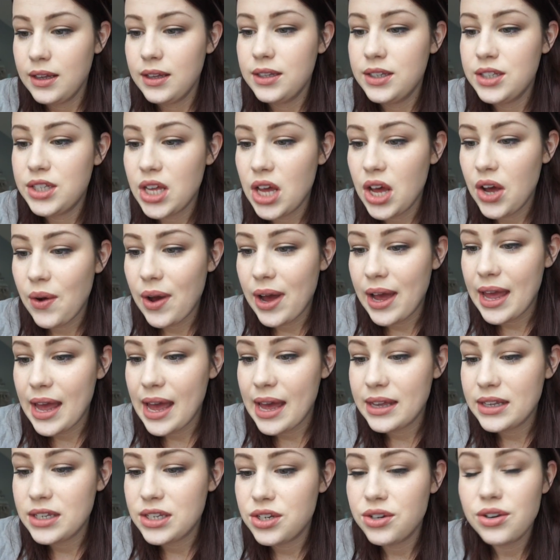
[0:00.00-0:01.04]
So I
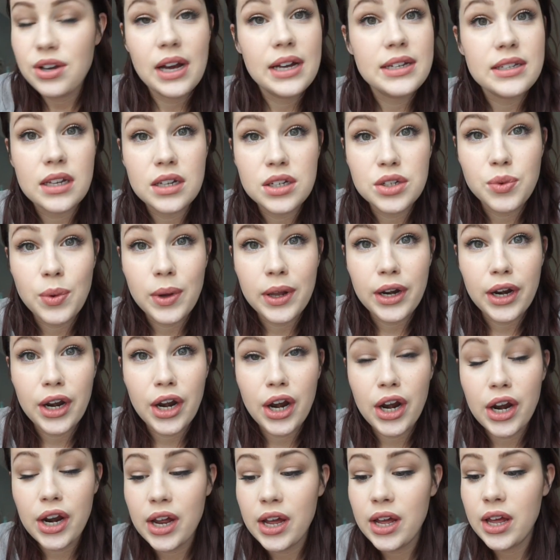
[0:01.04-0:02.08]
asked you guys on
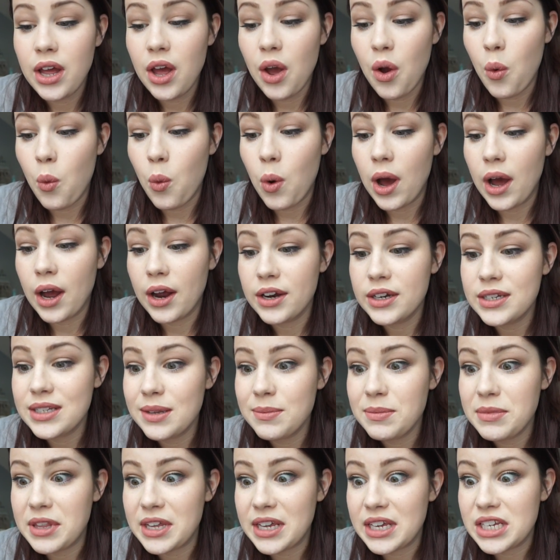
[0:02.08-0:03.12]
Twitter, what are
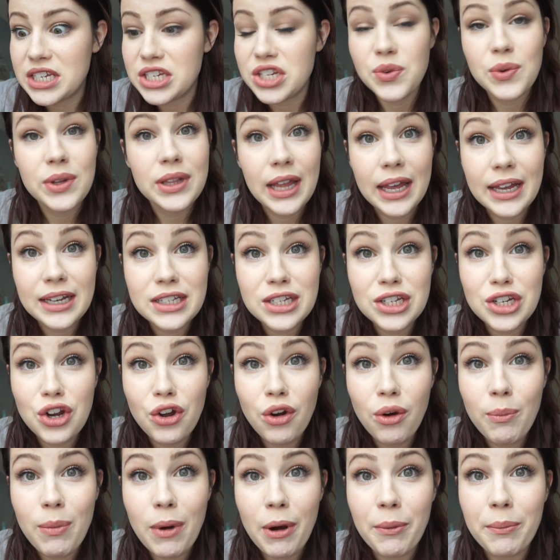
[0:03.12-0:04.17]
some things you would like to
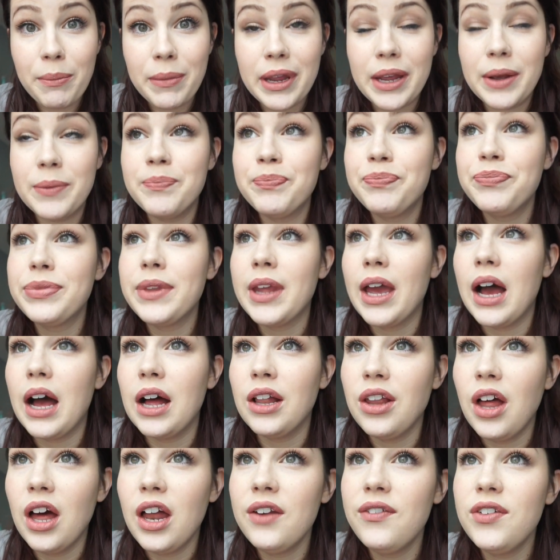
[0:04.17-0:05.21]
know about me? A
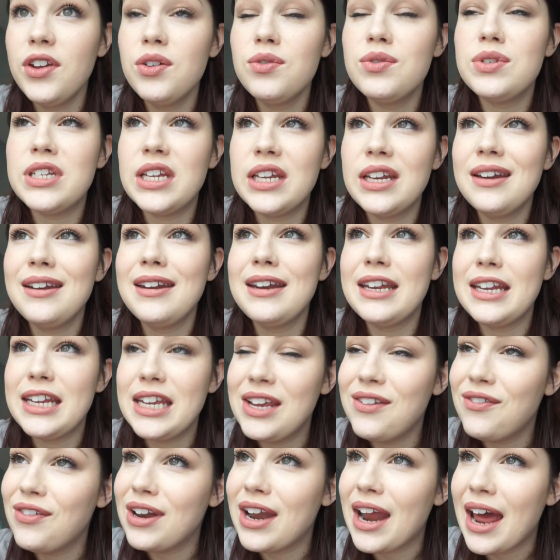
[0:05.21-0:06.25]
lot of you didn't
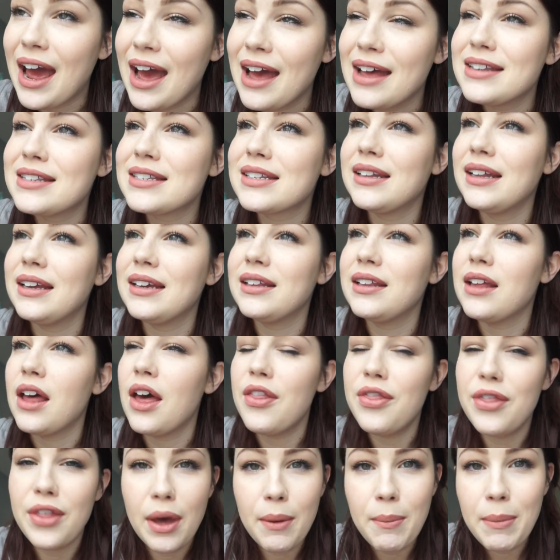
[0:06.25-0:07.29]
even ask like
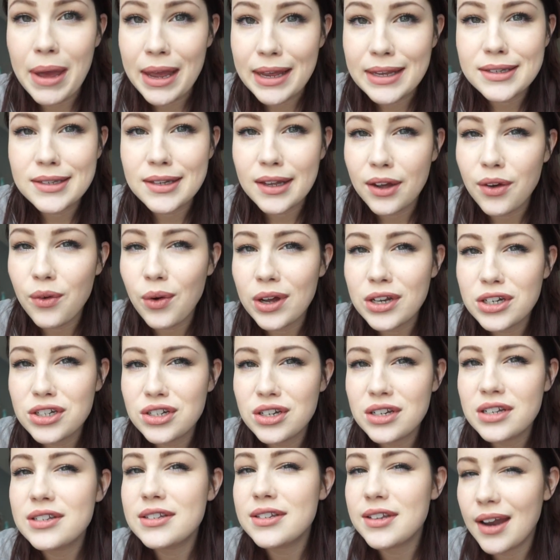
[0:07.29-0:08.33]
the basic
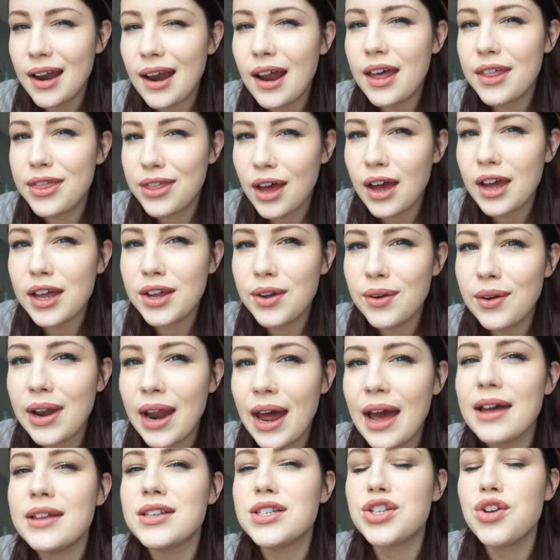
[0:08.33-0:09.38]
questions that I thought you would
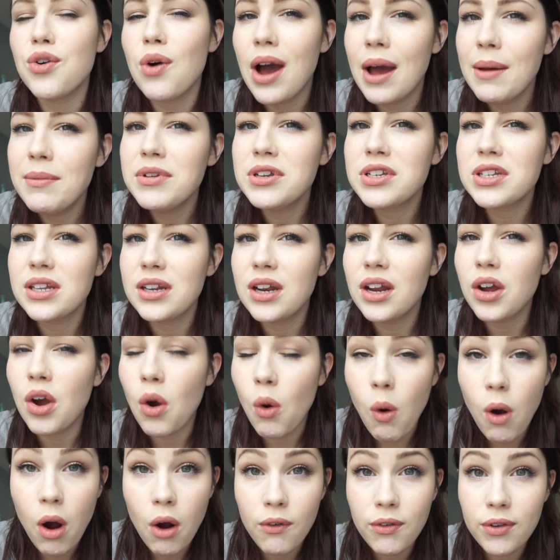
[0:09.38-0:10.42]
ask, so I'm just gonna
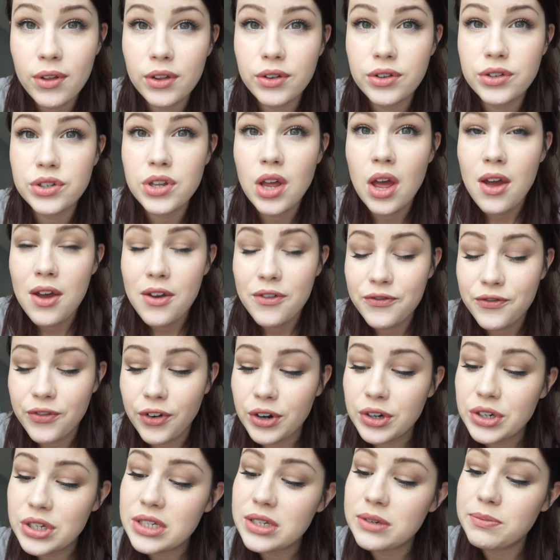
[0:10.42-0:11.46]
go over those
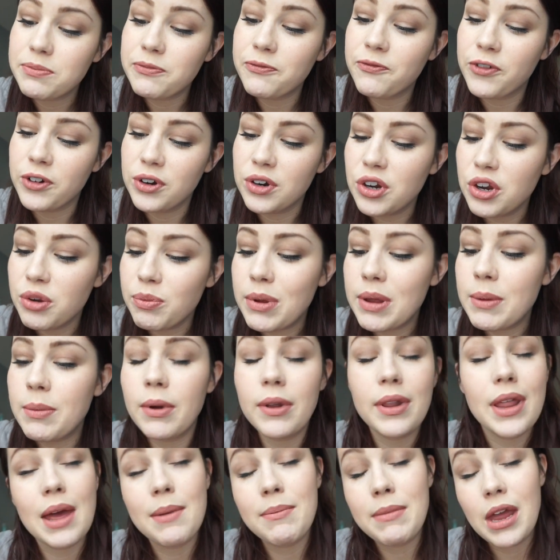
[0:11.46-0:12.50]
first for new
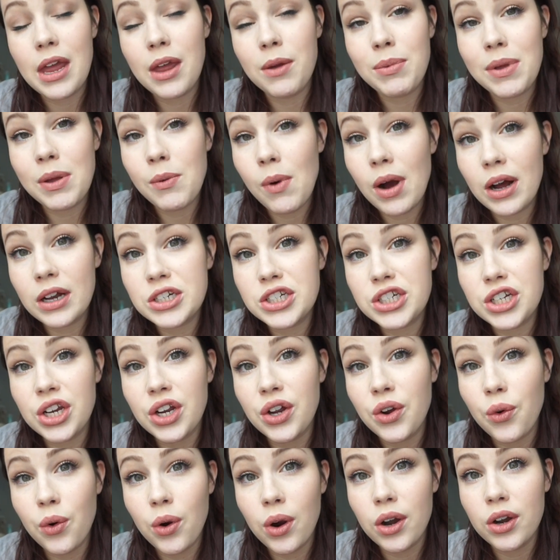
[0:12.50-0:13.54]
people that may be
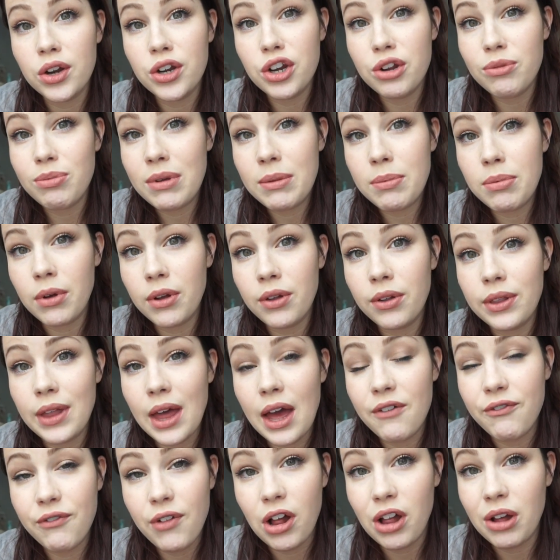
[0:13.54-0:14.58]
watching or new people
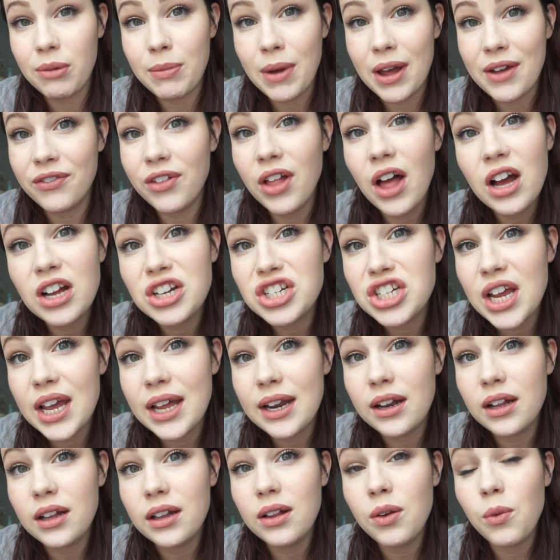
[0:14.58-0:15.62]
that follow my vlog
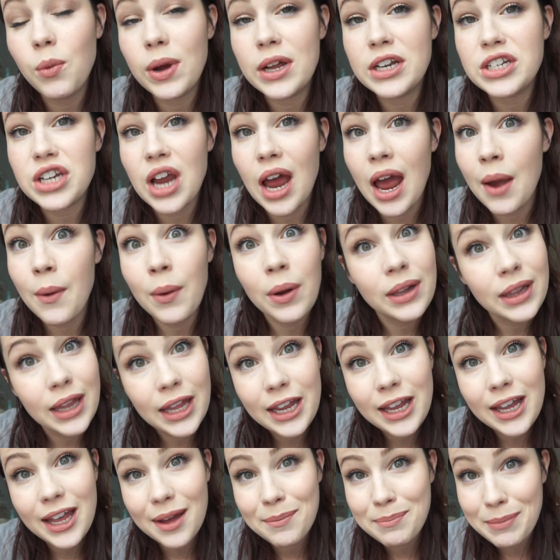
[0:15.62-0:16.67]
channel, which I will
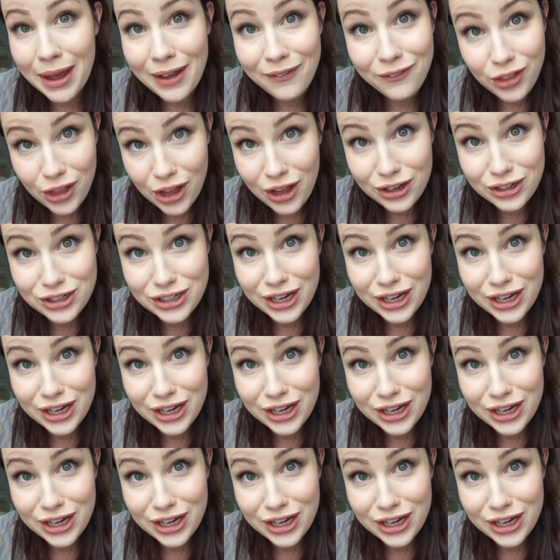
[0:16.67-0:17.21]
link my vlog